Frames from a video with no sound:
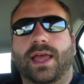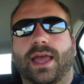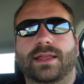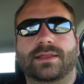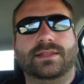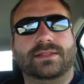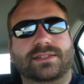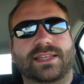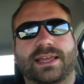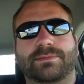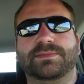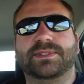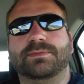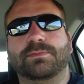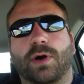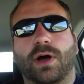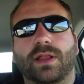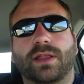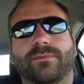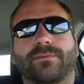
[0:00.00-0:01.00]
in the same
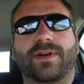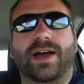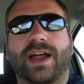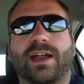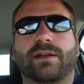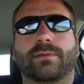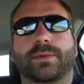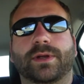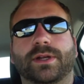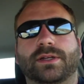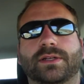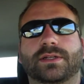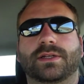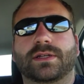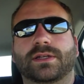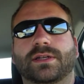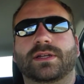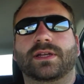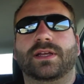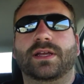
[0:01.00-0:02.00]
small environment,
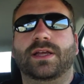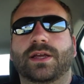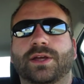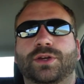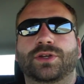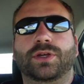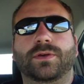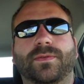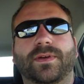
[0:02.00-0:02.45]
you